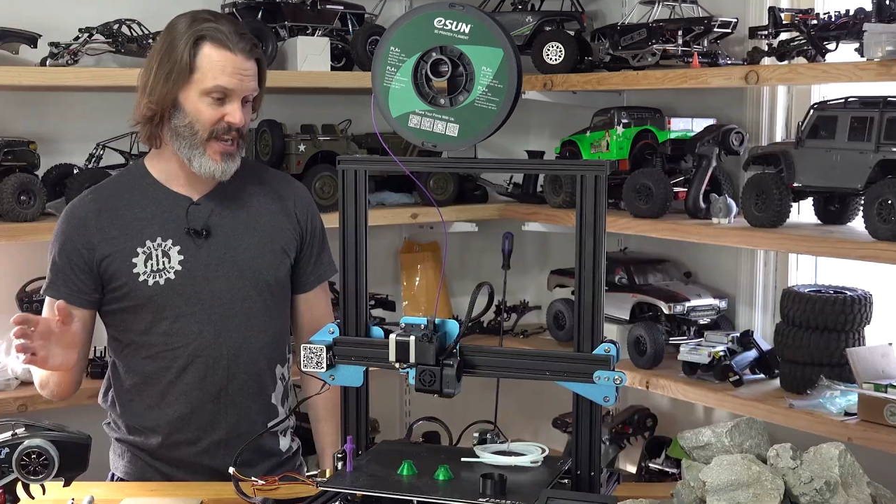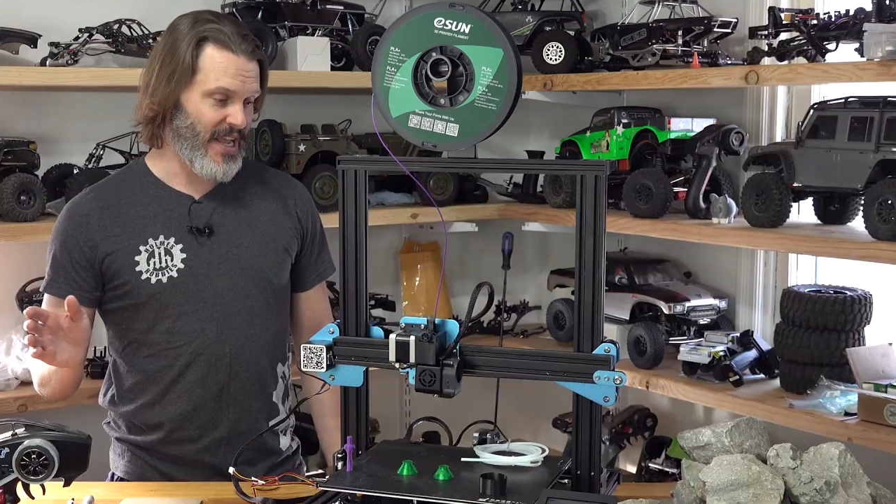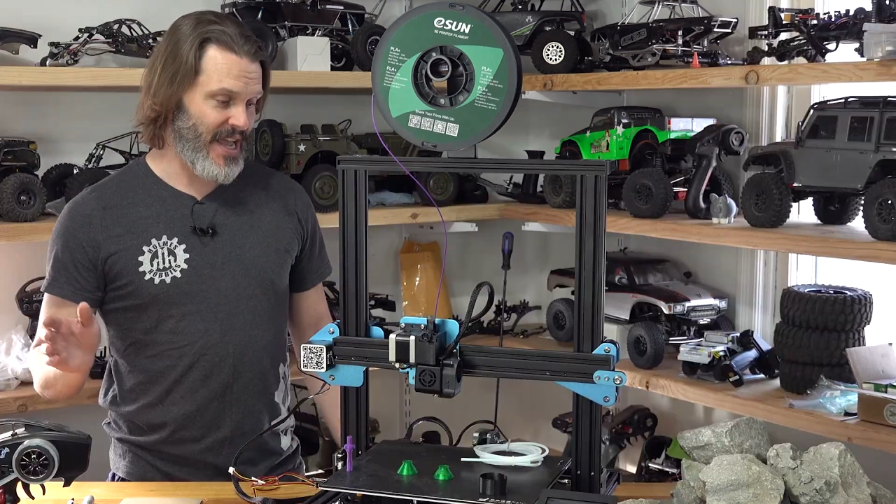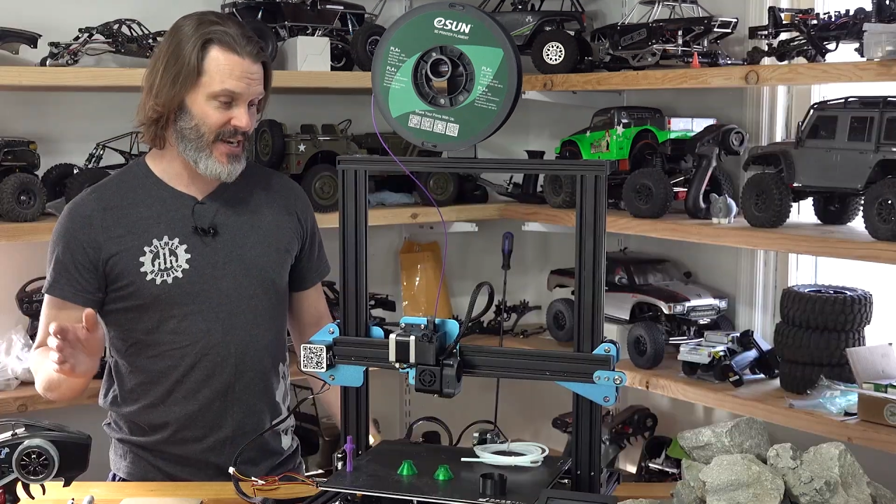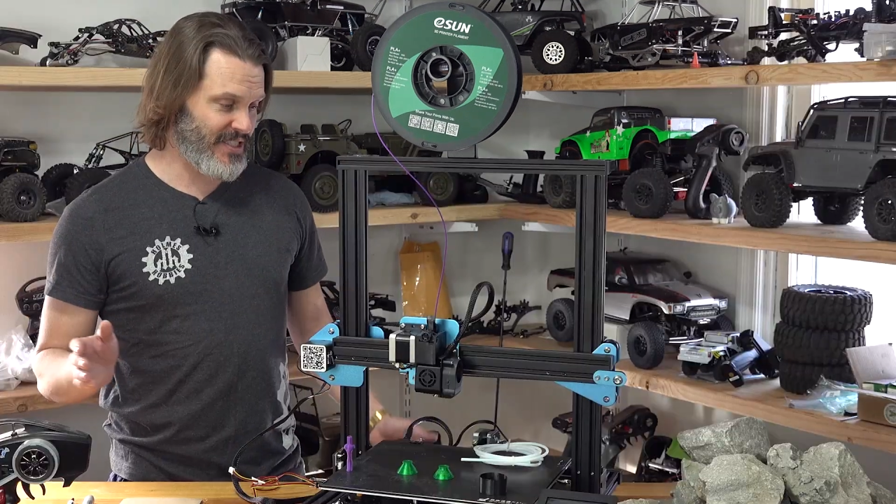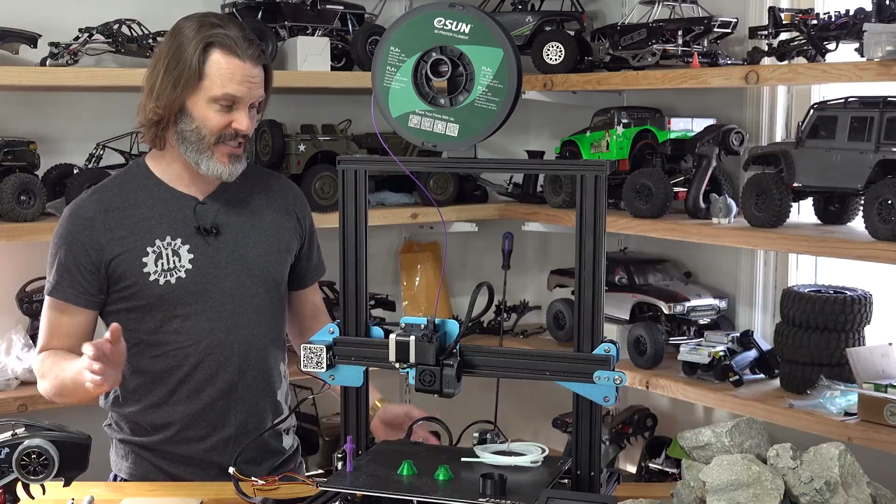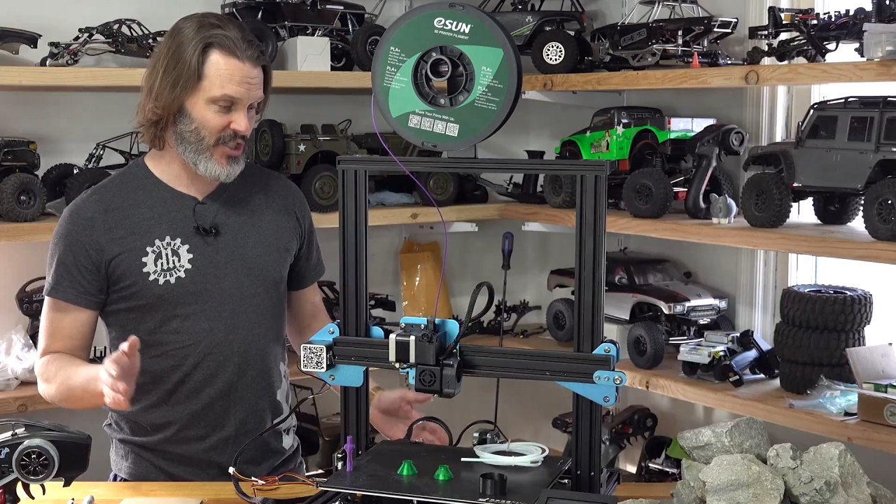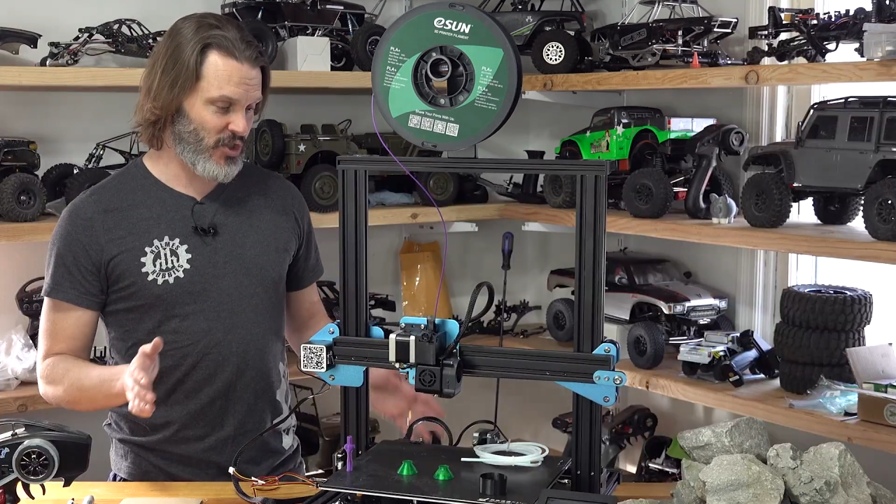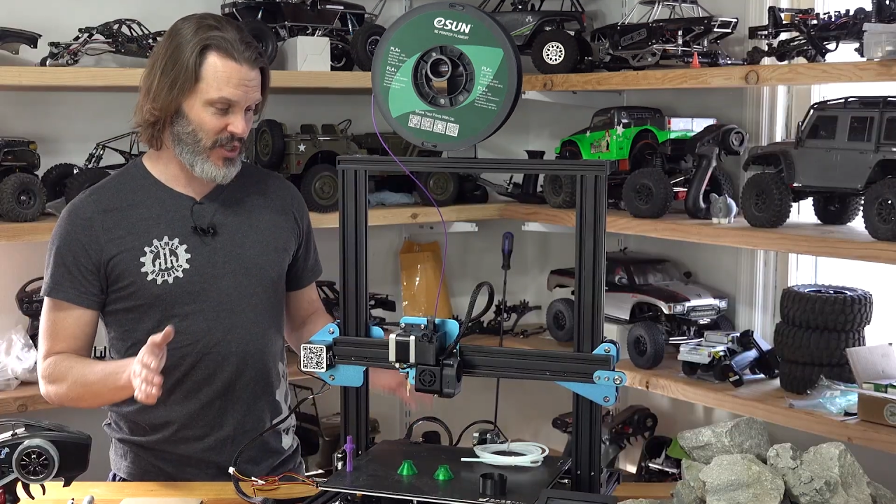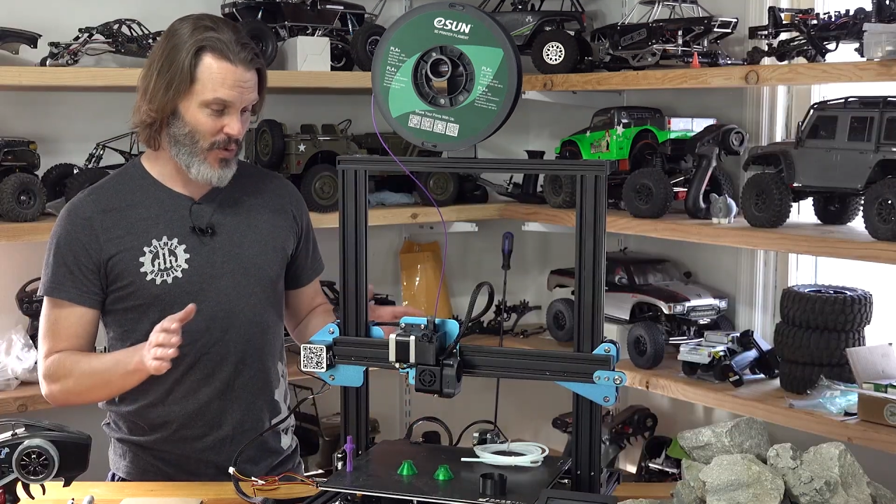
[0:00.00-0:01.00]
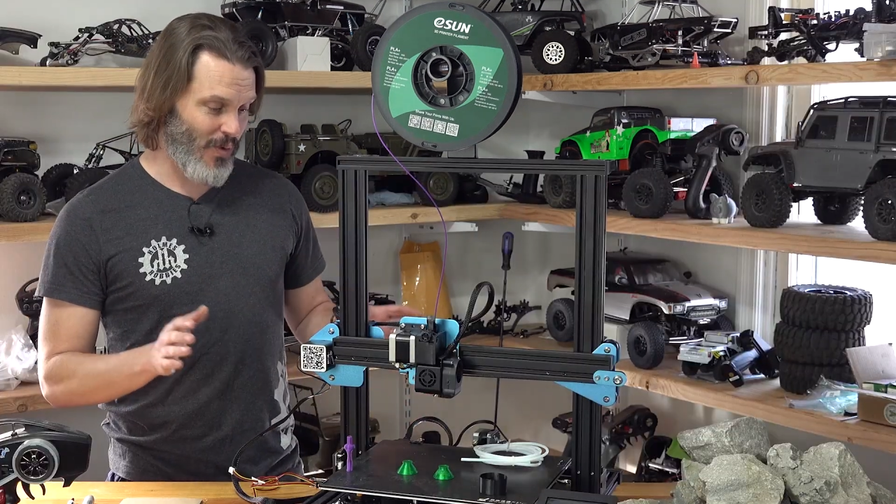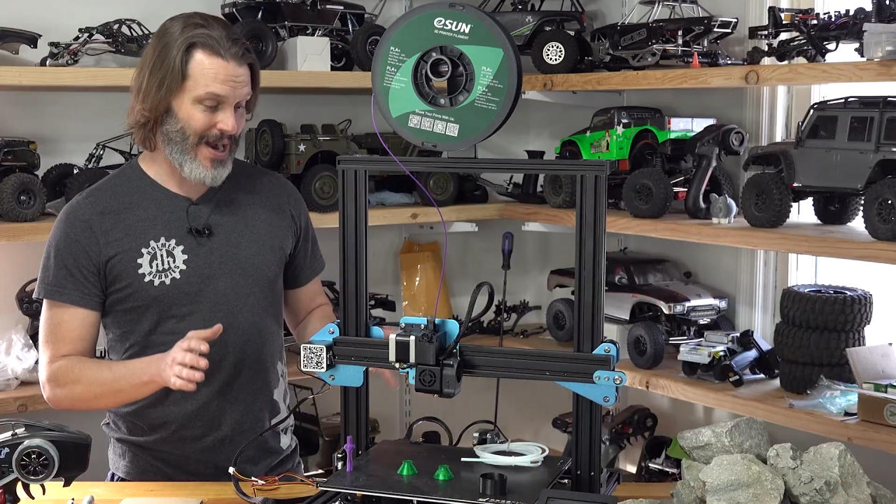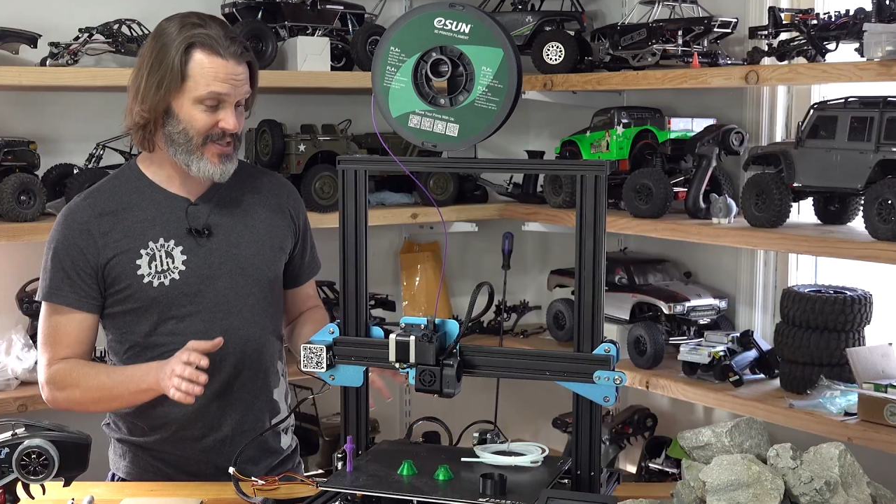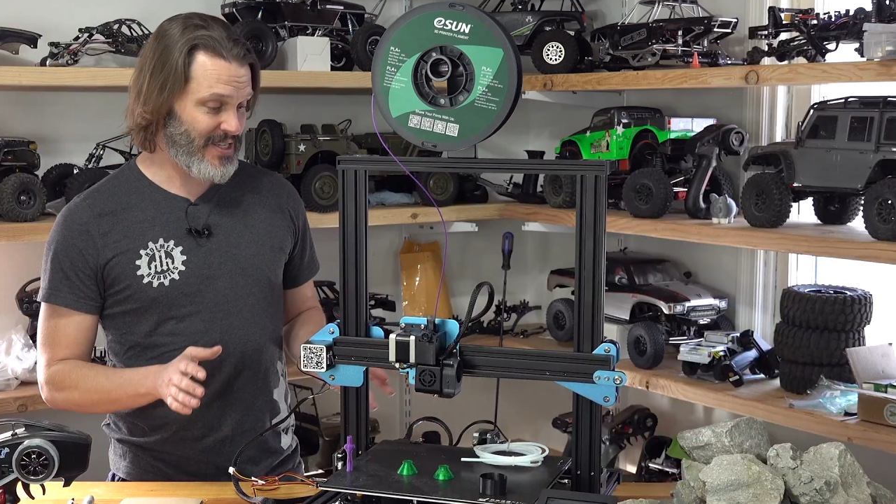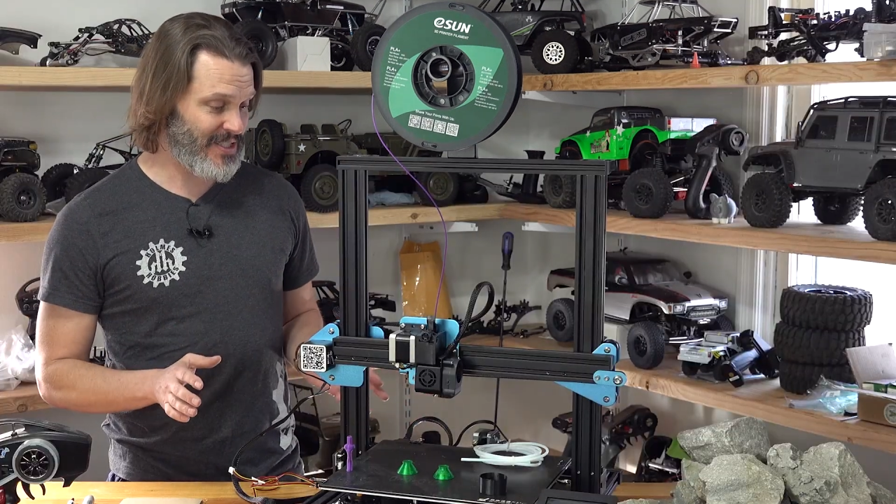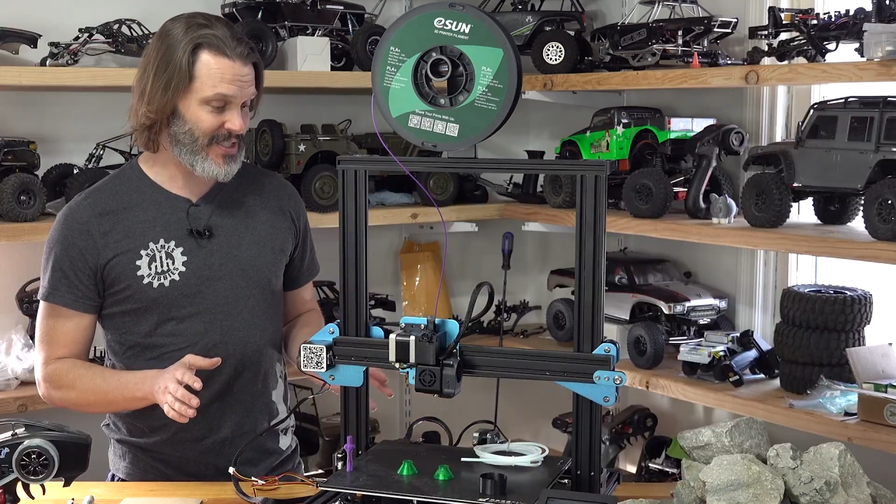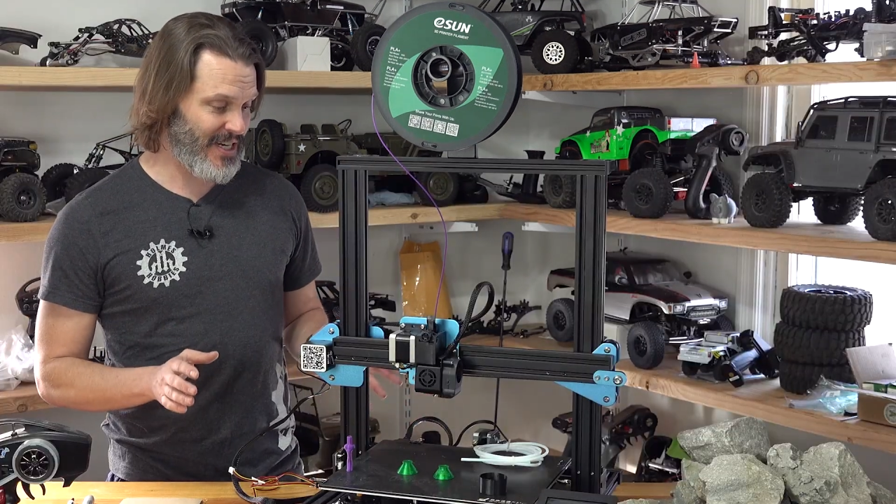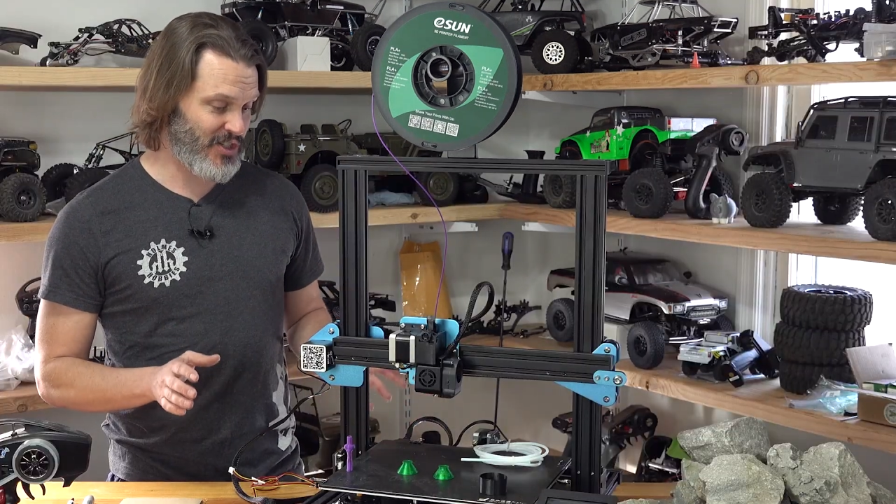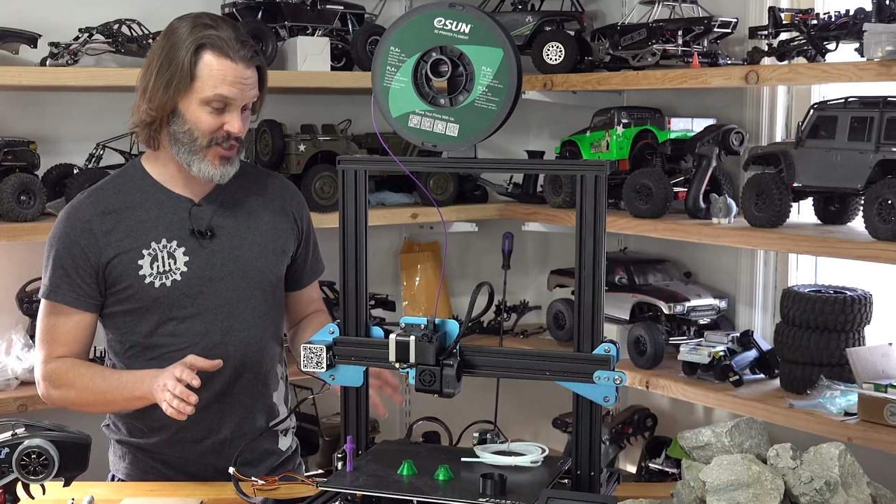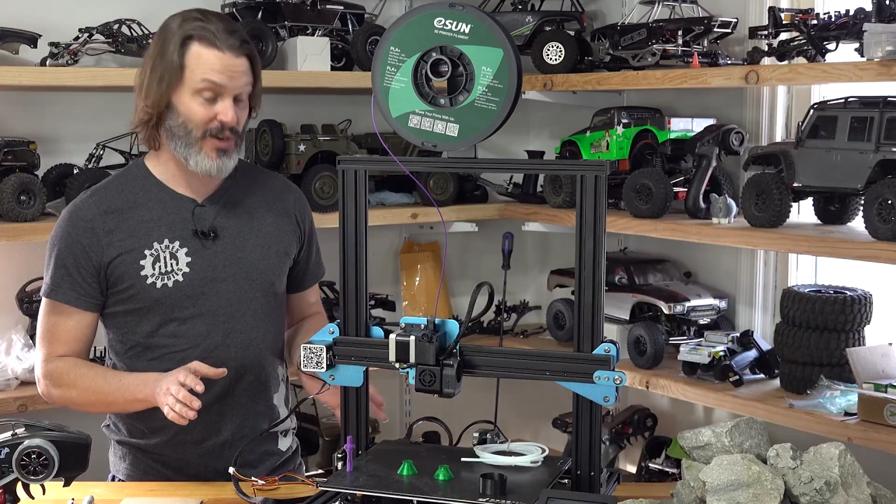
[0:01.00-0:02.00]
and essentially why this is
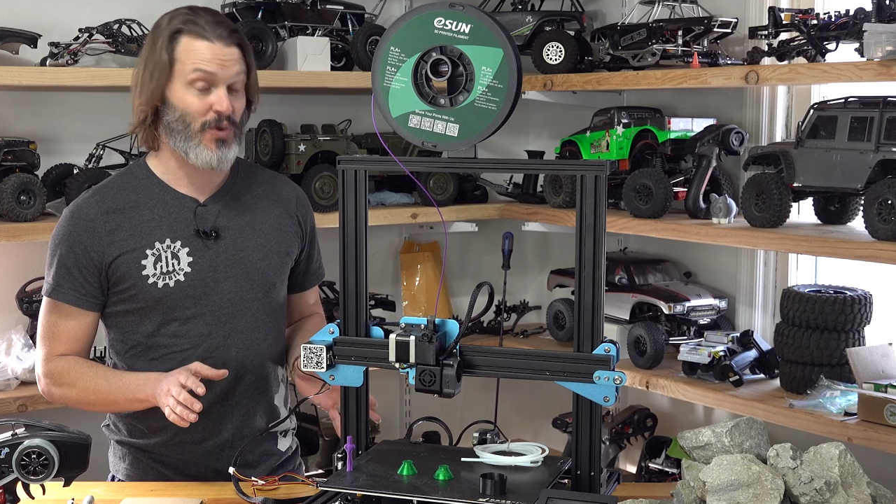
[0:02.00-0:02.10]
actually a